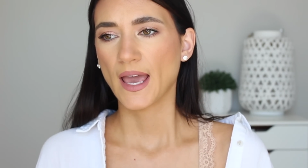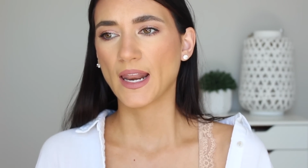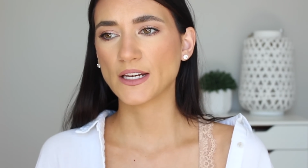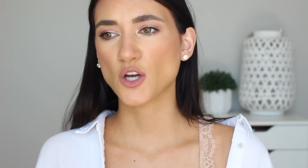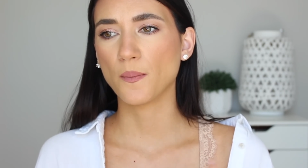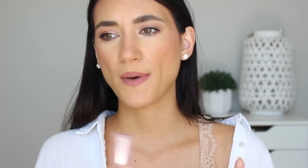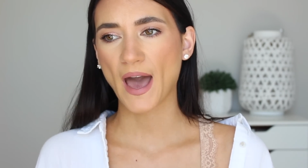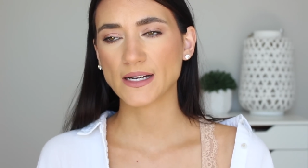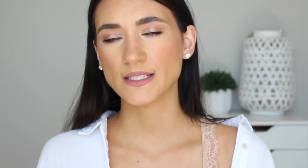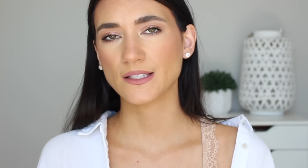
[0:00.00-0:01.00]
and I had to go
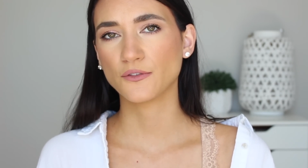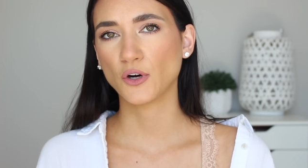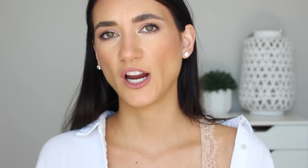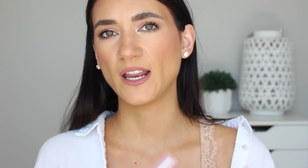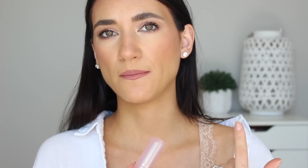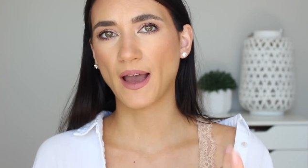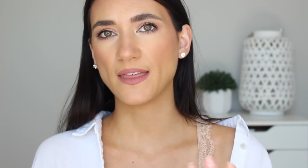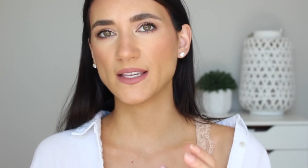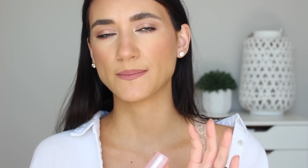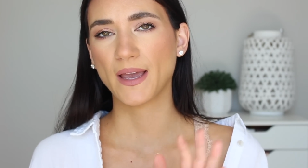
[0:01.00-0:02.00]
back to Sephora and buy
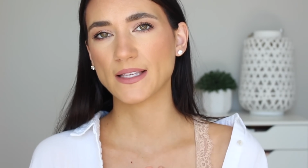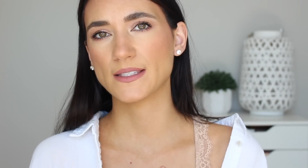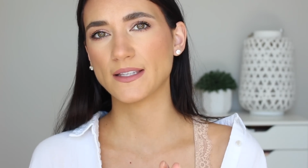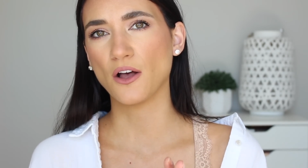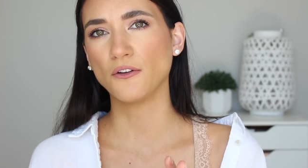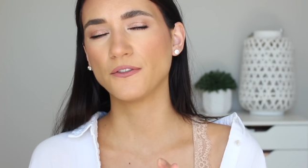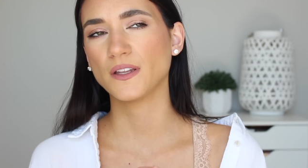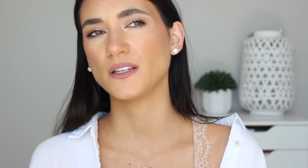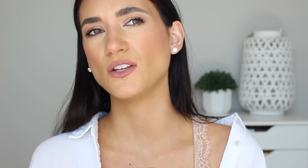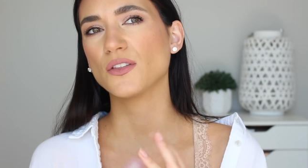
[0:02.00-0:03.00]
this by itself.
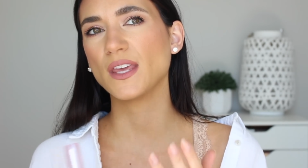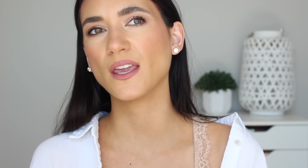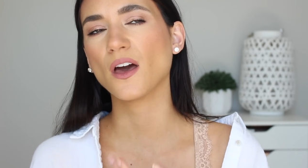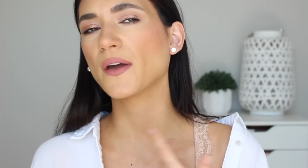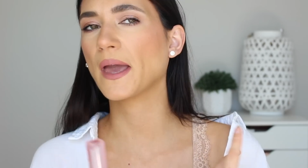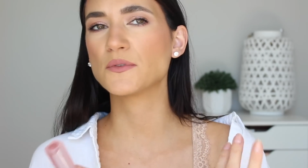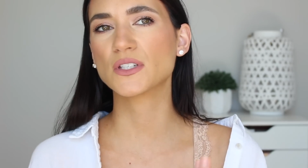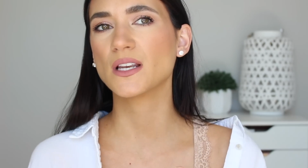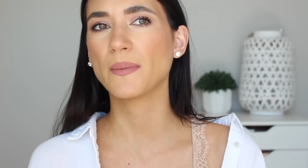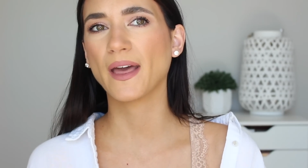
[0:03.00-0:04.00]
And you think, okay, I'm just
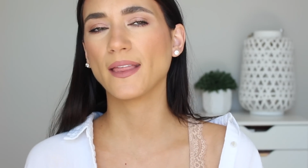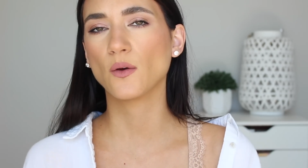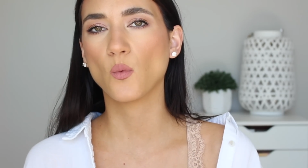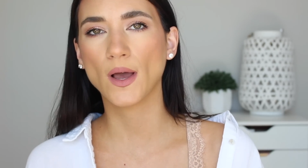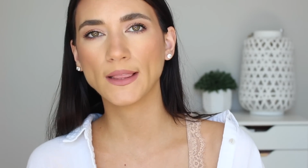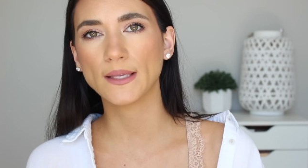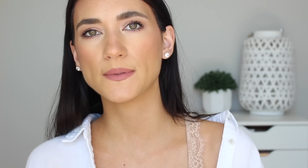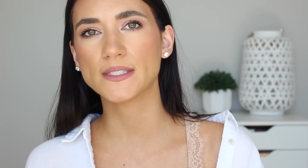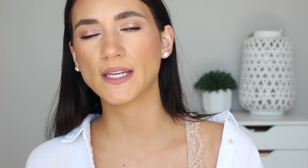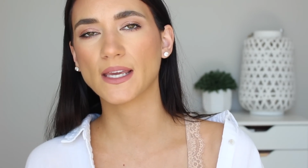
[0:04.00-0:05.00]
gonna buy like one
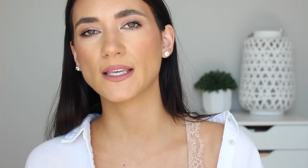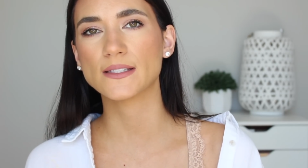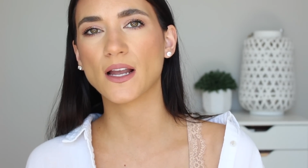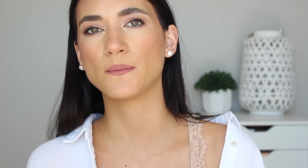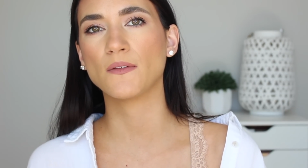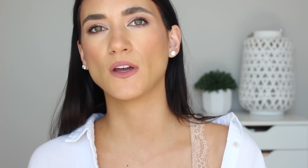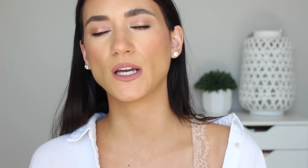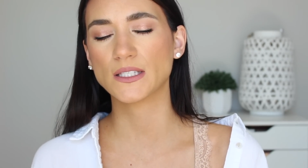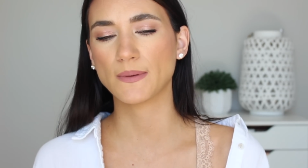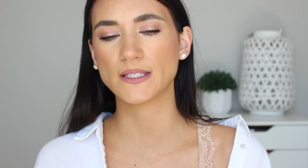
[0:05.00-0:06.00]
lipstick. It's not gonna be very
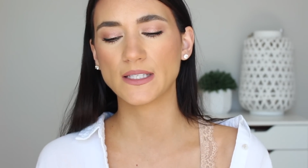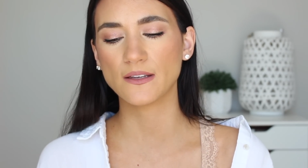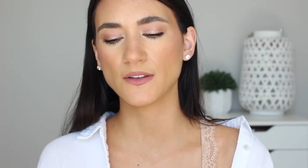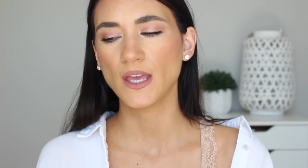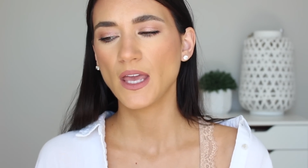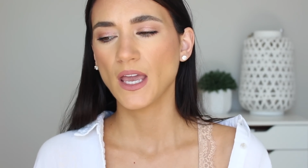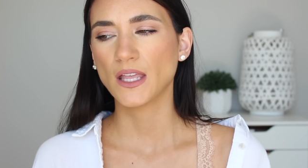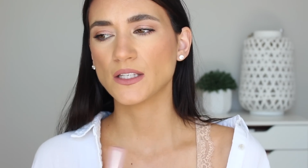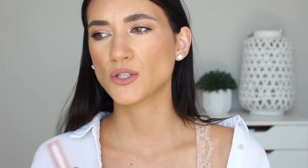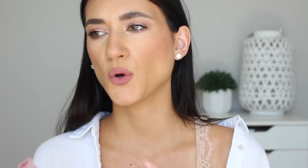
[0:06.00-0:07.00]
expensive.
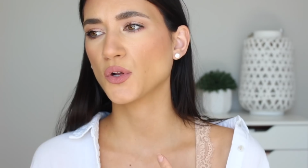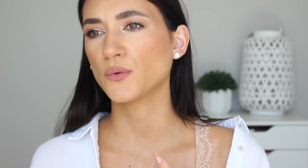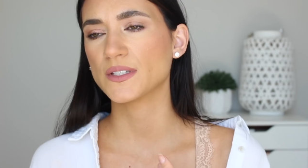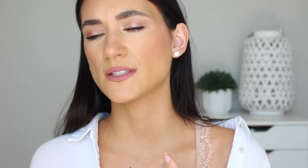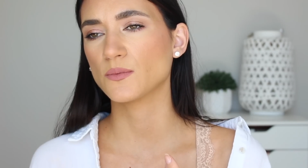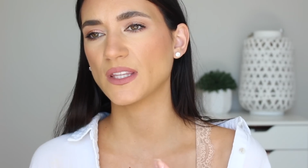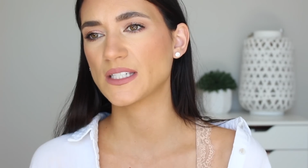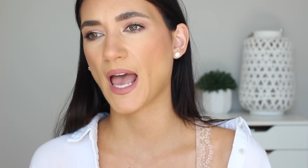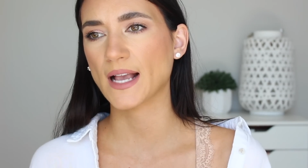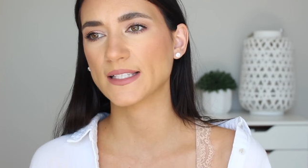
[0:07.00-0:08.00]
And the total was, with
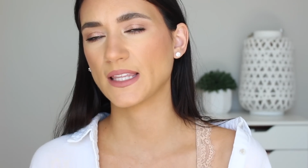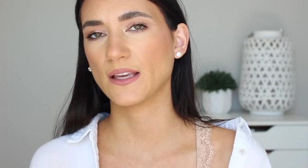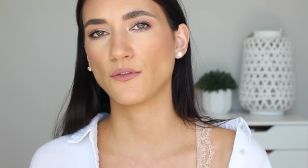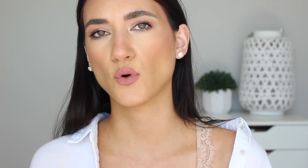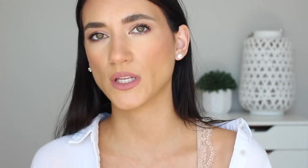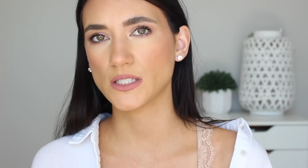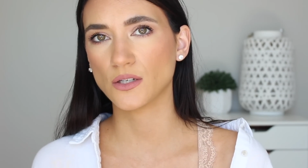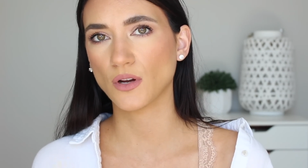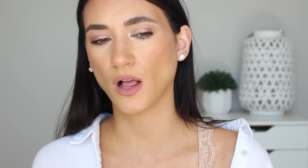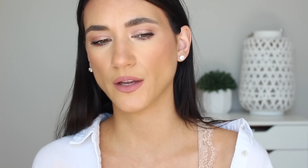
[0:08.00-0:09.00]
tax, I think
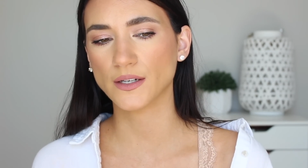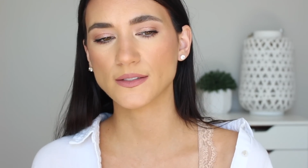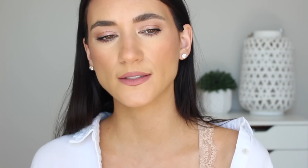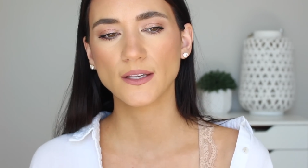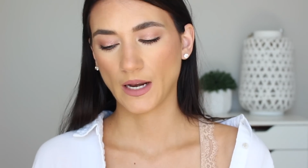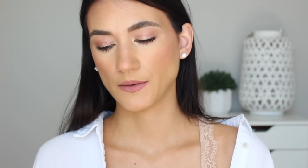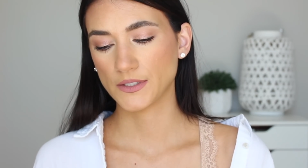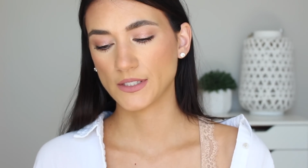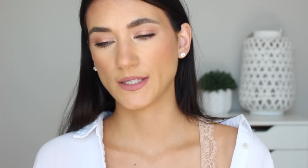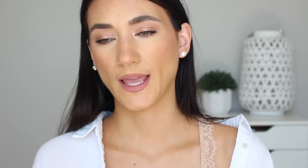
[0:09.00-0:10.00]
$42. And I was
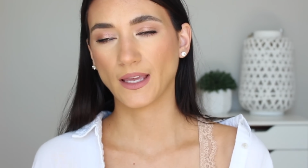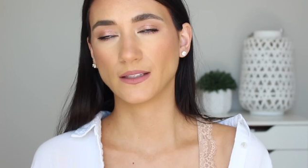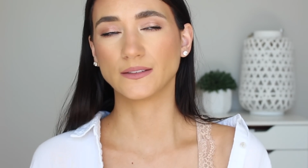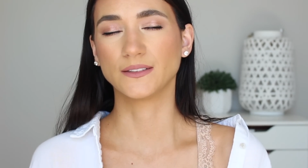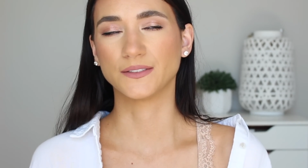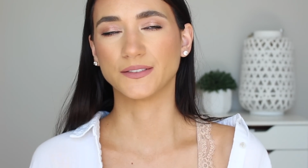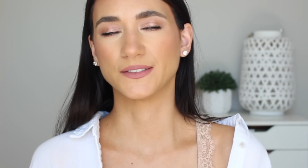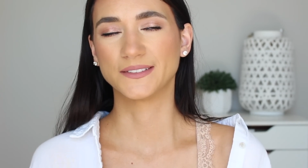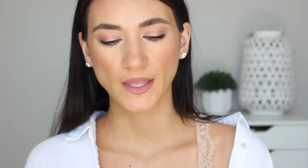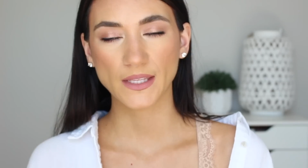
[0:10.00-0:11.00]
just like,
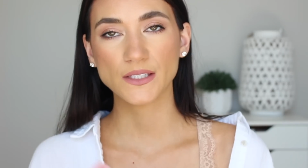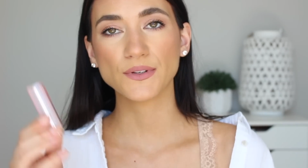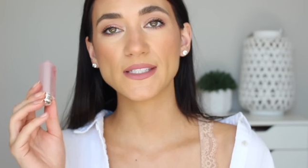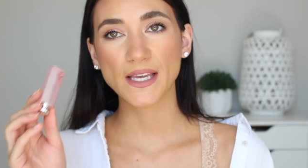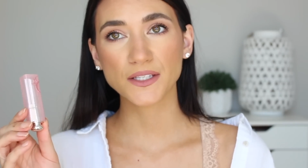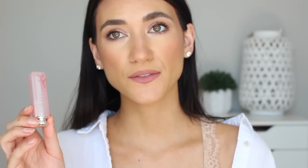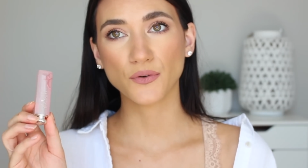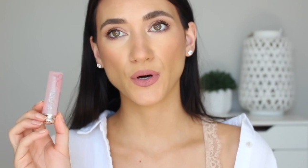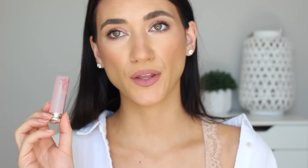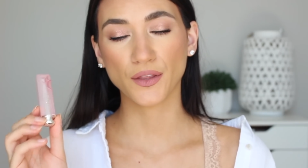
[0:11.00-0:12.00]
oof. But this retails
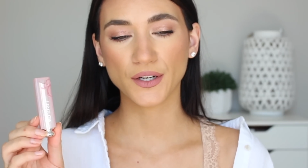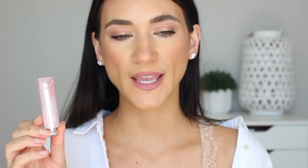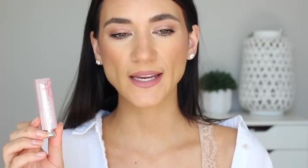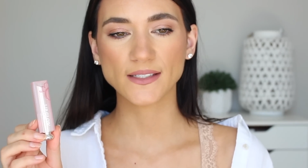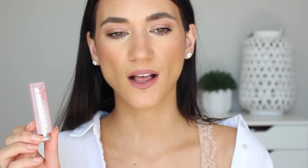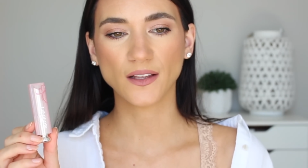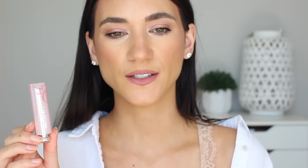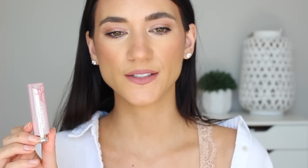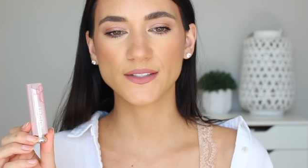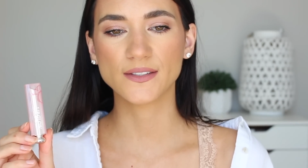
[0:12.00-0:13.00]
for
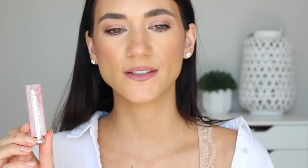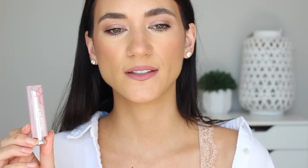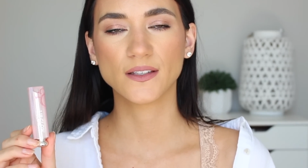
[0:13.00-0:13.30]
$38